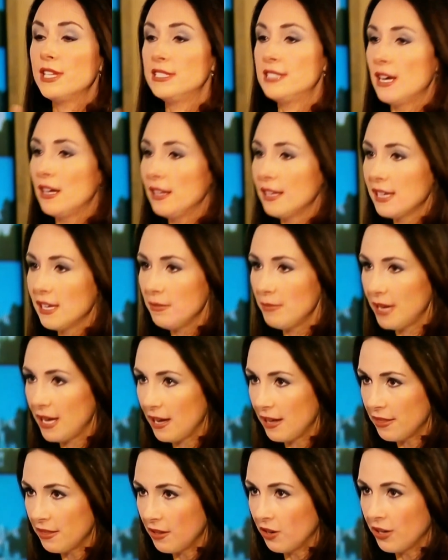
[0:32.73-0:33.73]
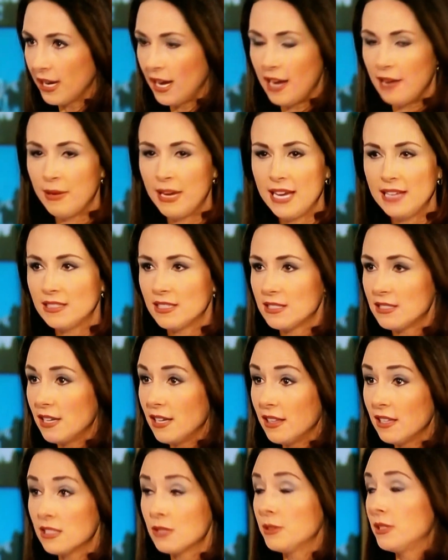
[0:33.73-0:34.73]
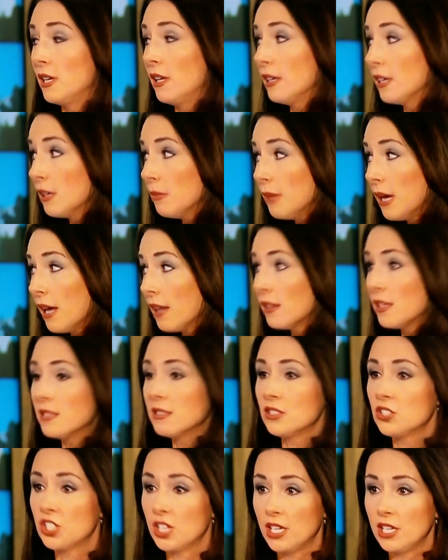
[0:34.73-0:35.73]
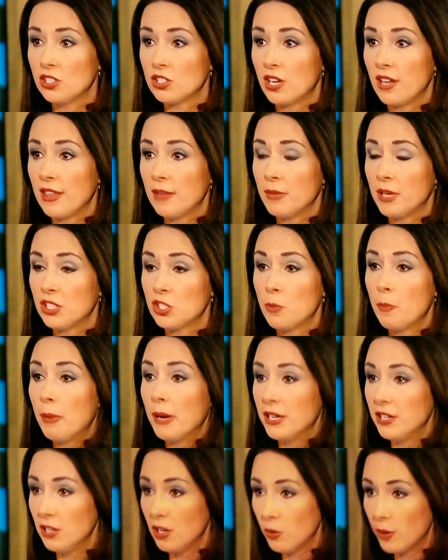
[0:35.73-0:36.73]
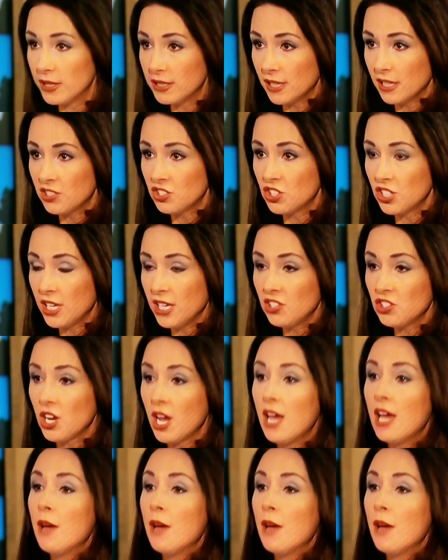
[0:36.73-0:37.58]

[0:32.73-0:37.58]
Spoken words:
The delegate math, okay, I hate to say this, the delegate math doesn't change all that much, but you know what does change?